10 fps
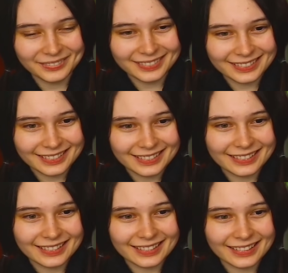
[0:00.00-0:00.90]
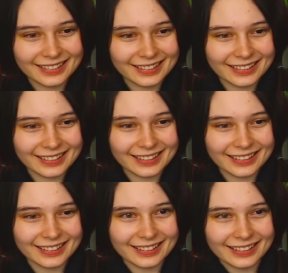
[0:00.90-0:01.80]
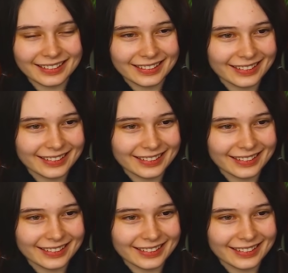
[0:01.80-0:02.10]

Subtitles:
(silent)